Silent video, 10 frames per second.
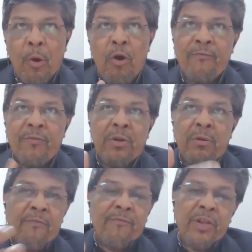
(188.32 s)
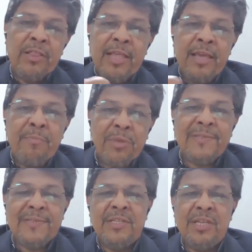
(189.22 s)
often they
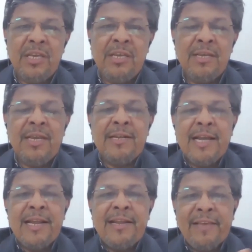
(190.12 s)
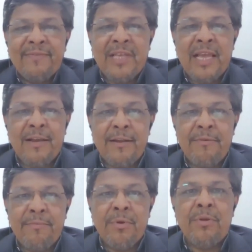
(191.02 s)
miss the entire life
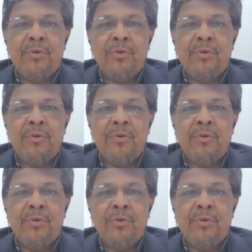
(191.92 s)
cycle,